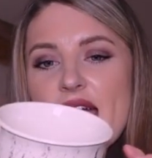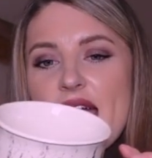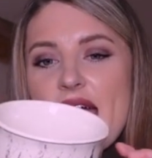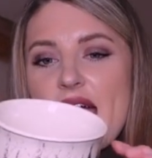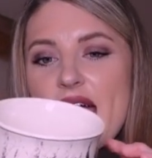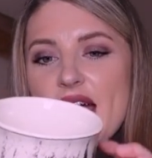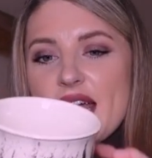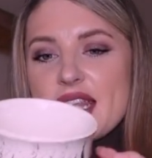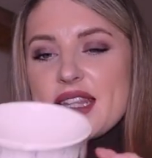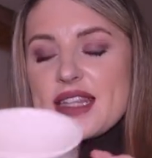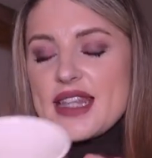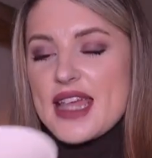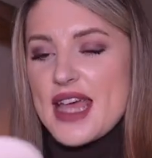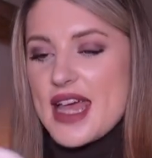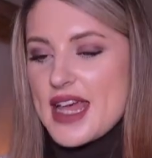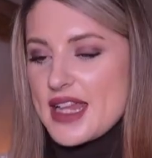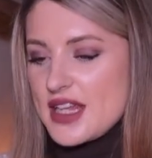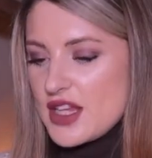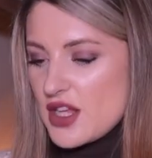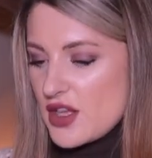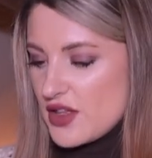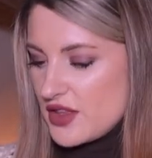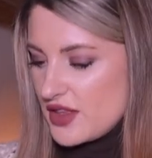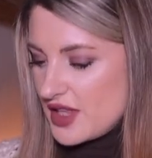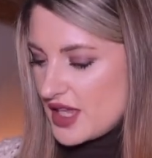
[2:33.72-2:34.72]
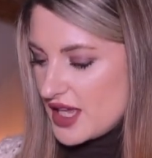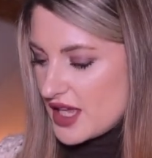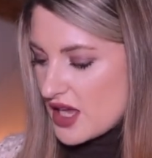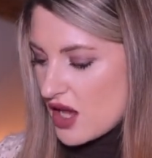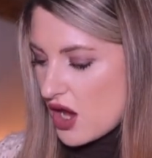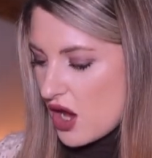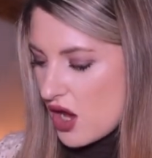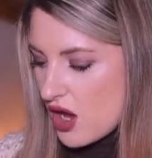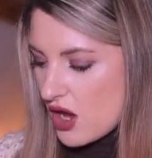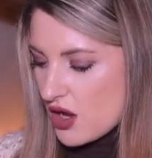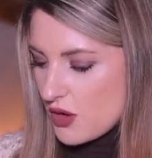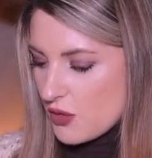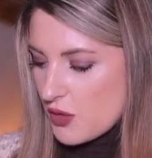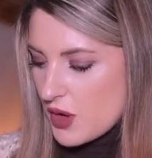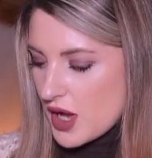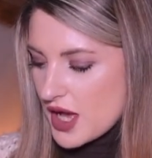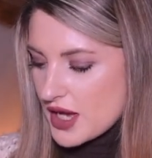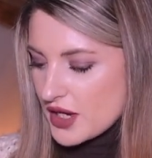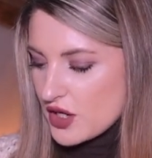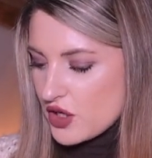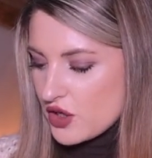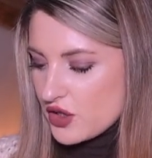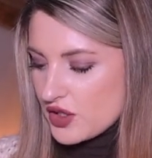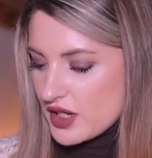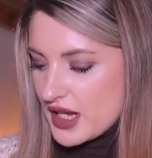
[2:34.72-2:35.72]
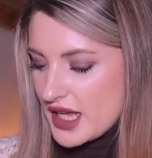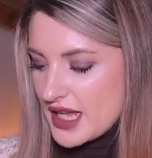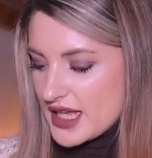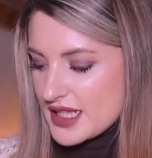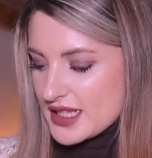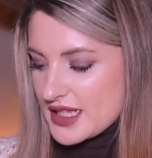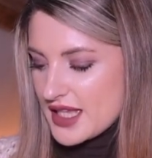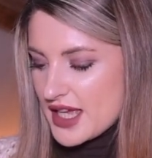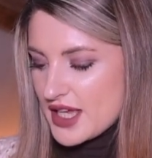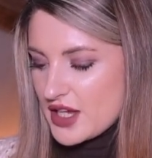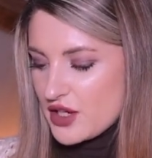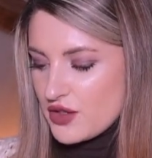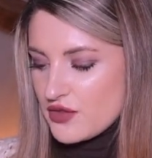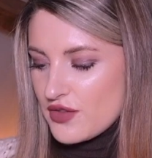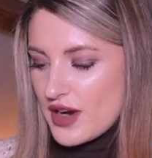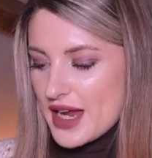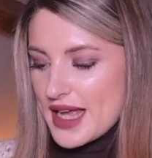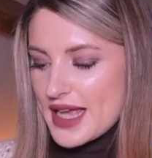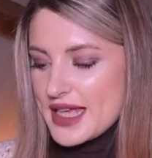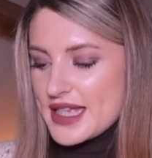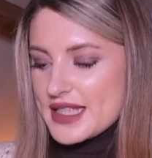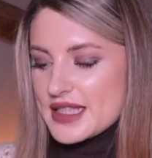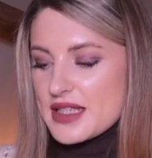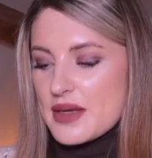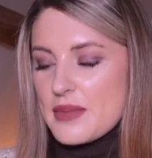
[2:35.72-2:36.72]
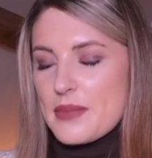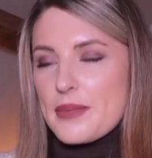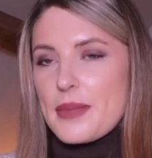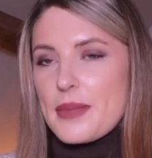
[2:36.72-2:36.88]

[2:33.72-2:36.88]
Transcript: and then the artwork on it is like grays and